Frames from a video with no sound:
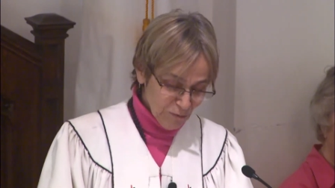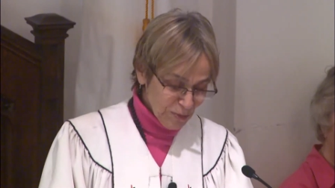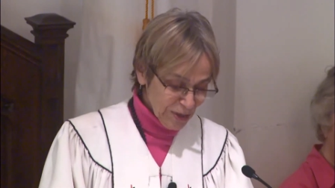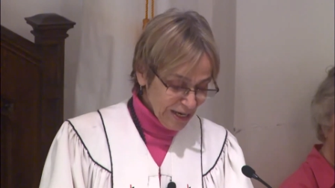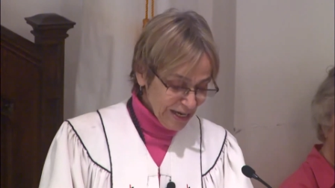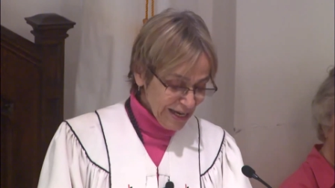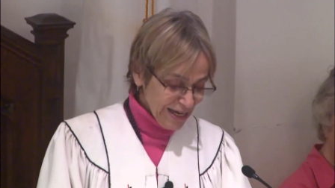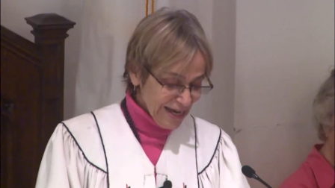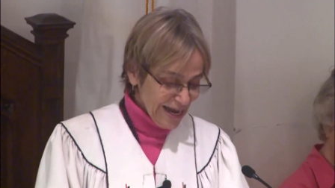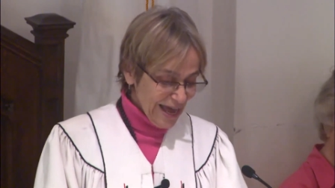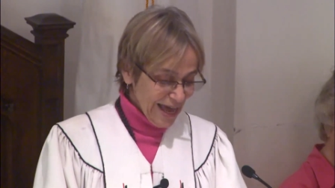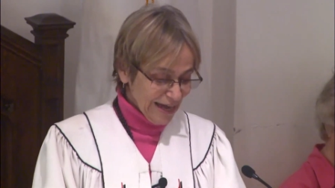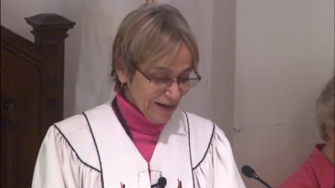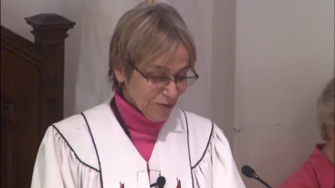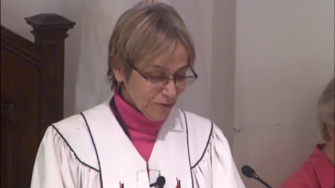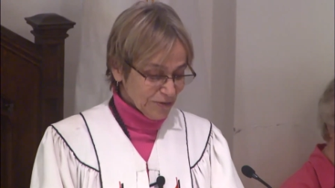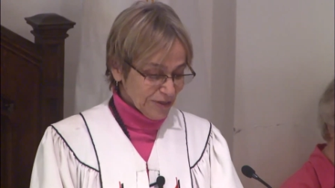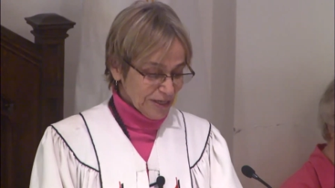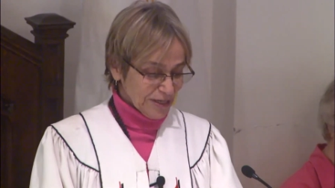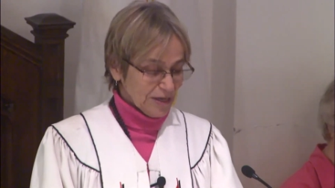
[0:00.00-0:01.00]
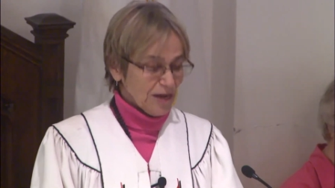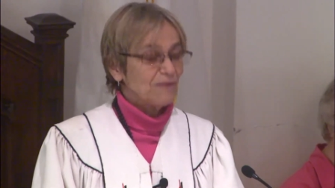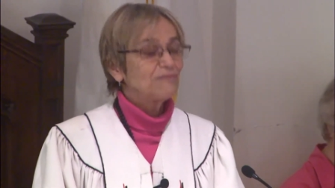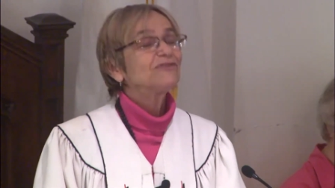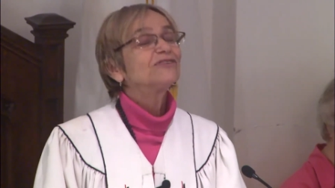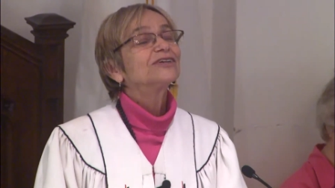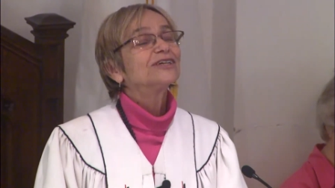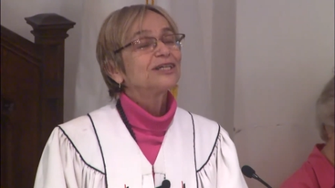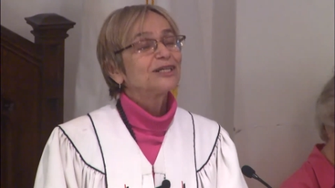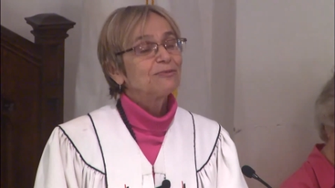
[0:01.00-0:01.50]
been not only
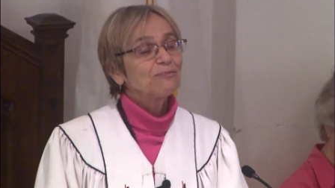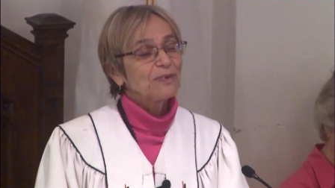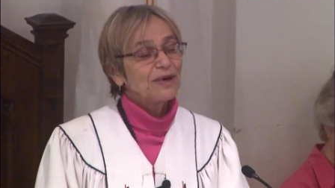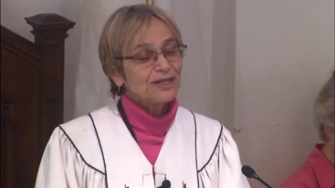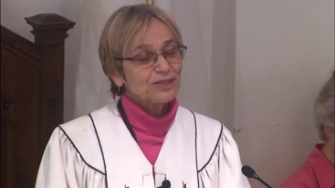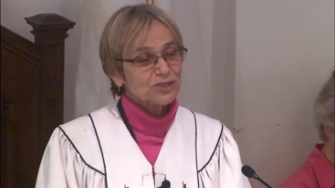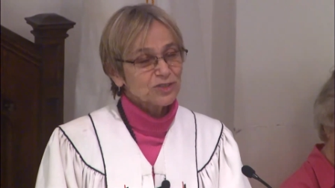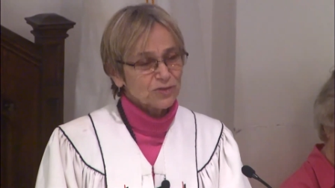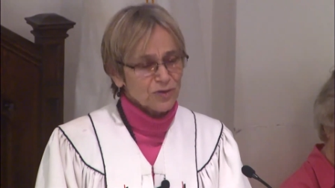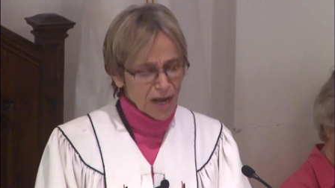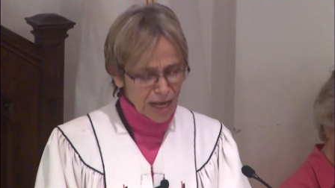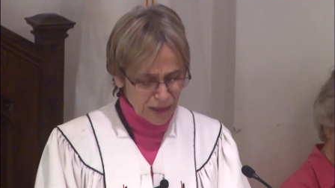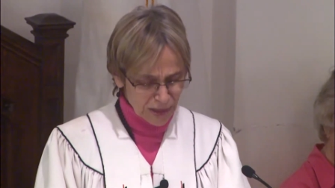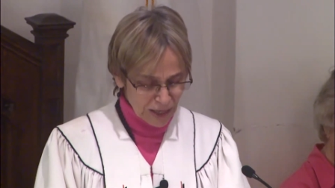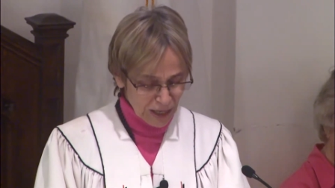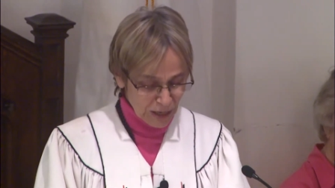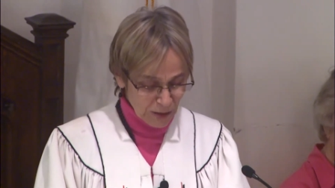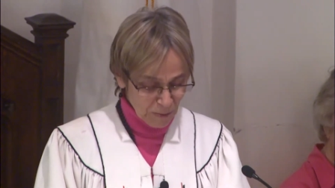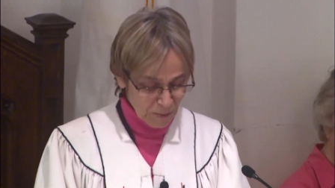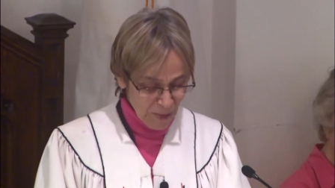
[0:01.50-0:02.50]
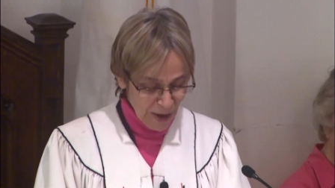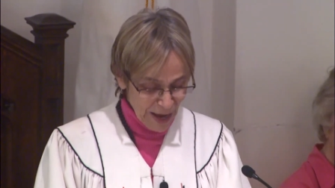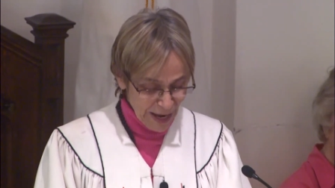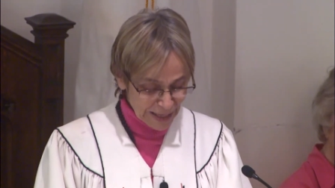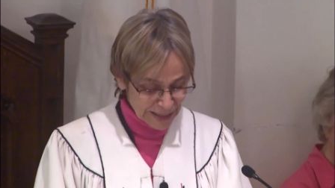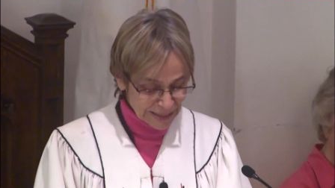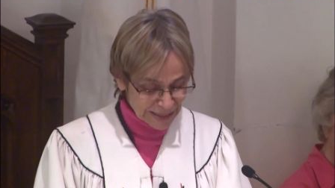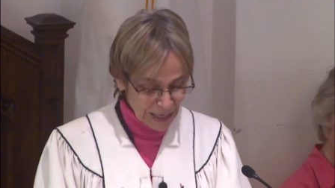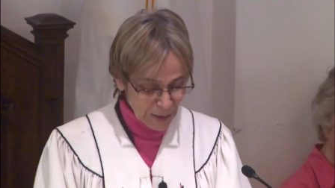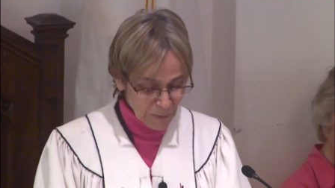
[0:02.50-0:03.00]
comforted but strengthened by
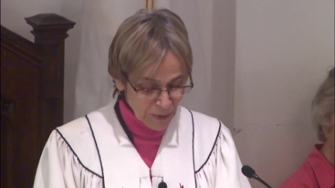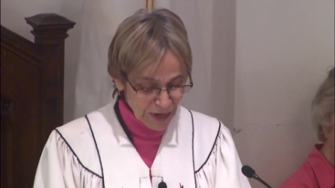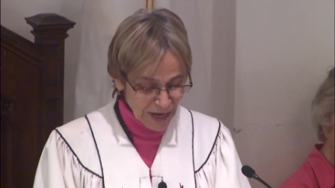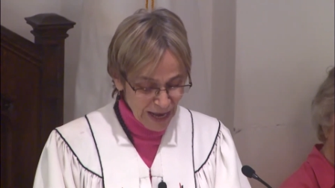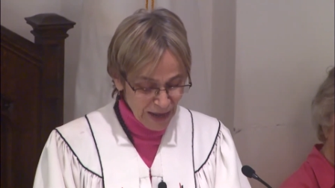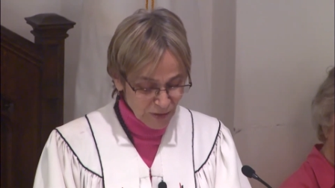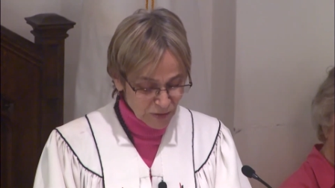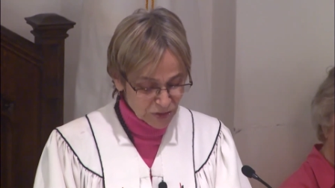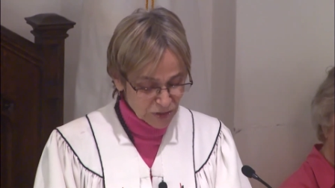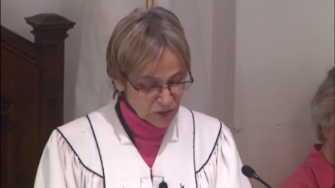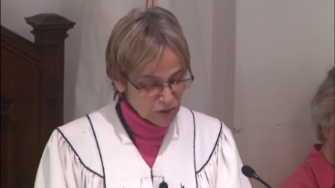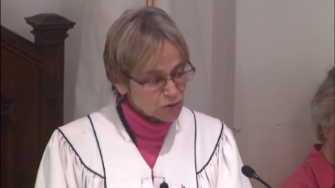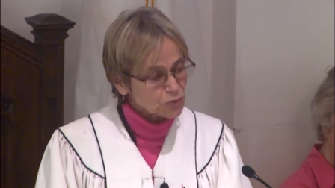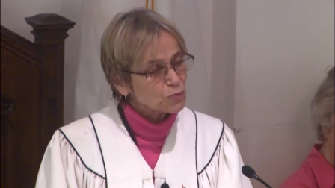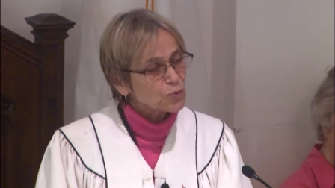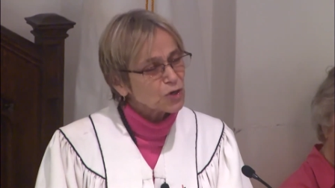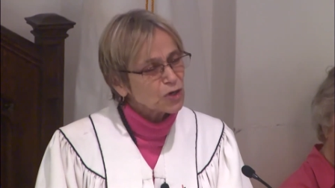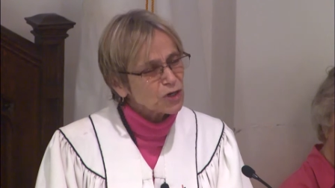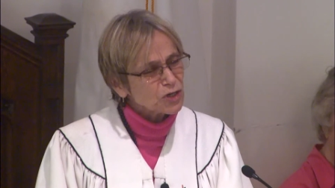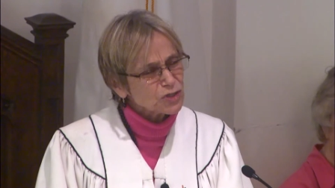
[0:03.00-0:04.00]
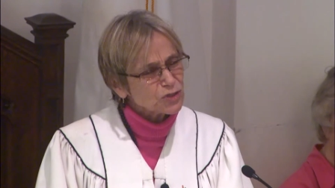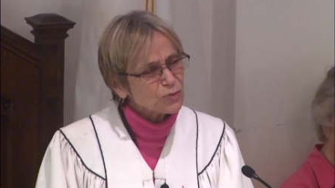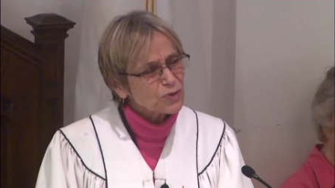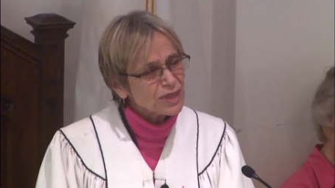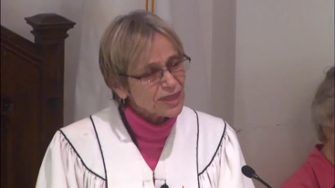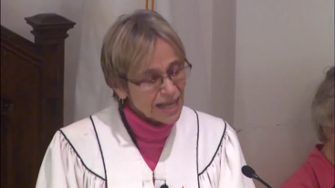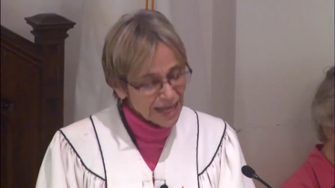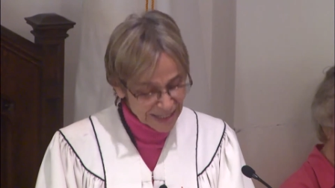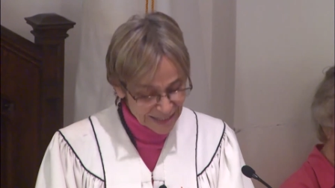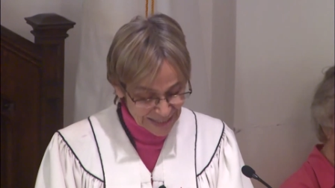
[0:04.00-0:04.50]
someone else's words
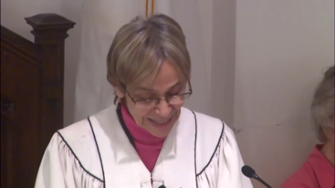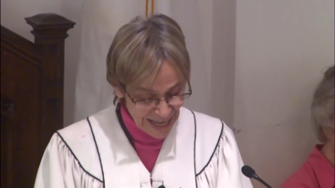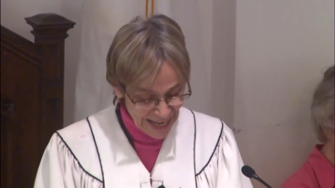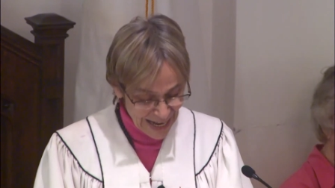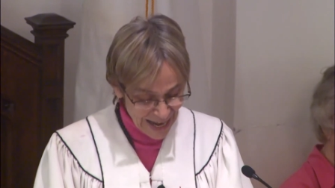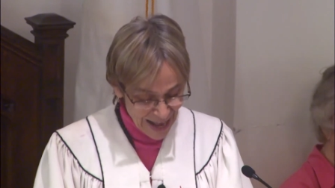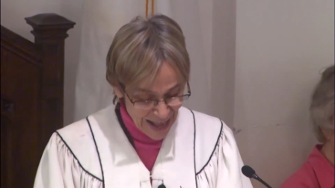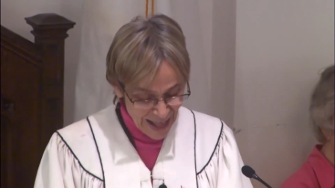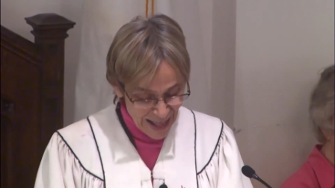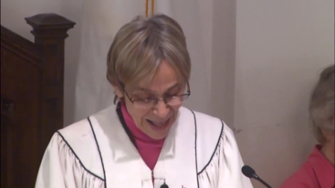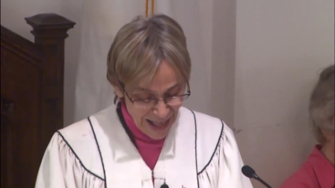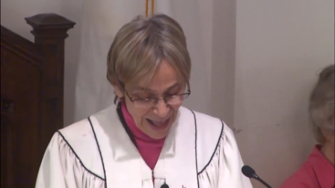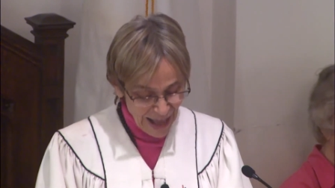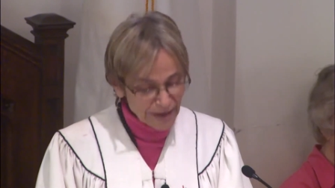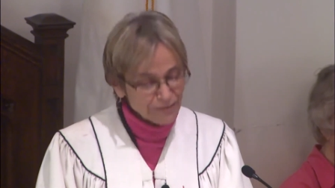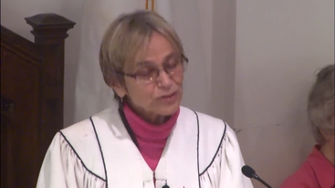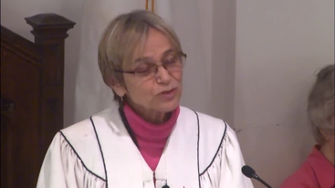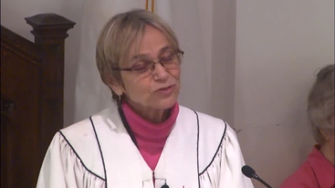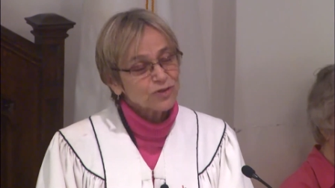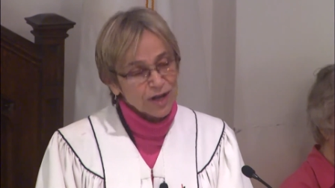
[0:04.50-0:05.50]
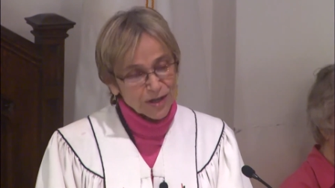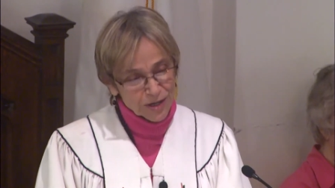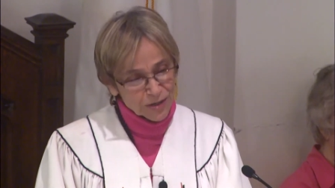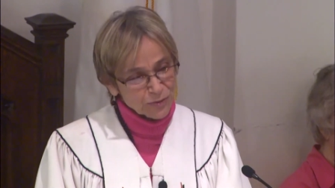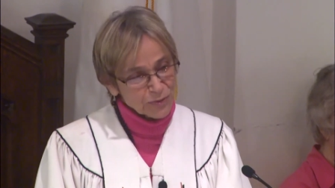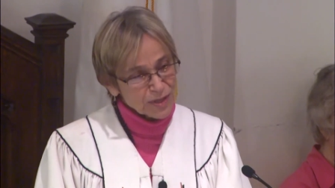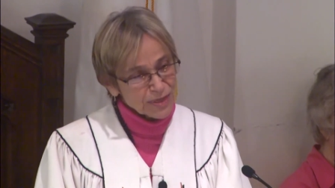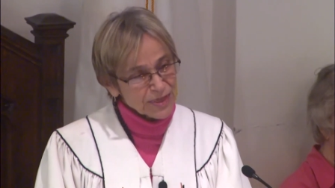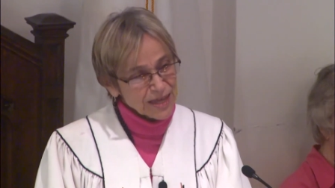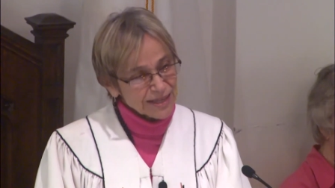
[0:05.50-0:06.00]
when they said, "I've struggled
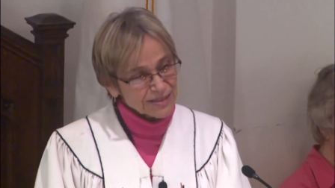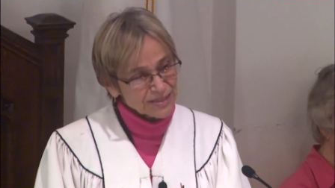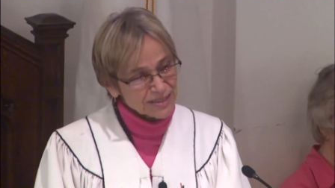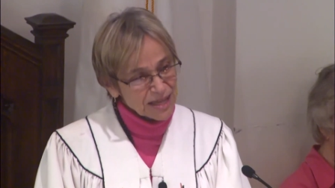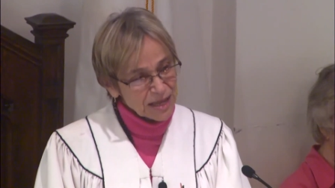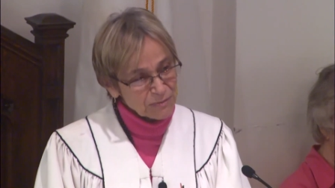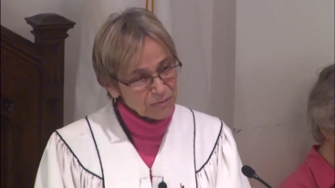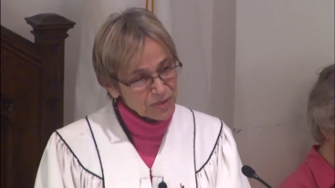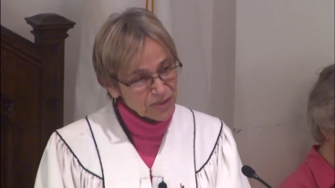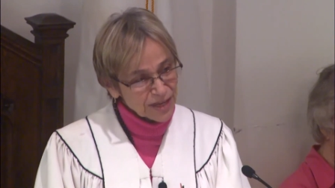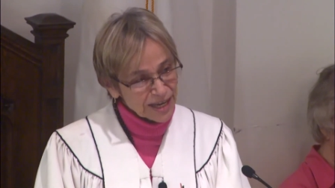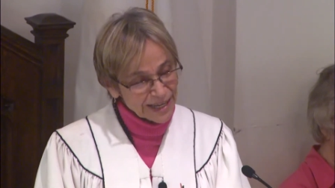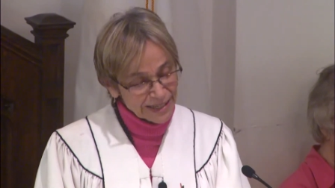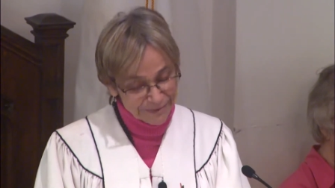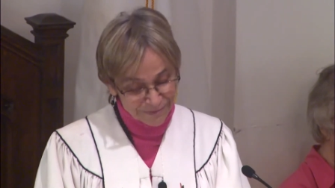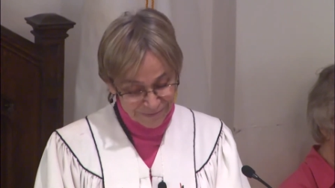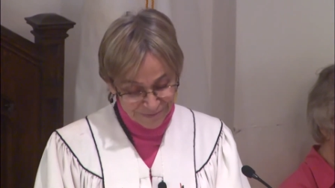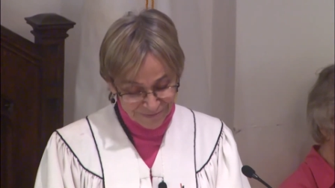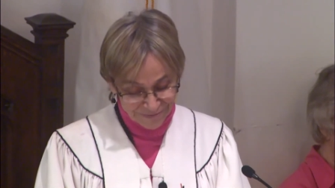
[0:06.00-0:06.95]
with that same thing,"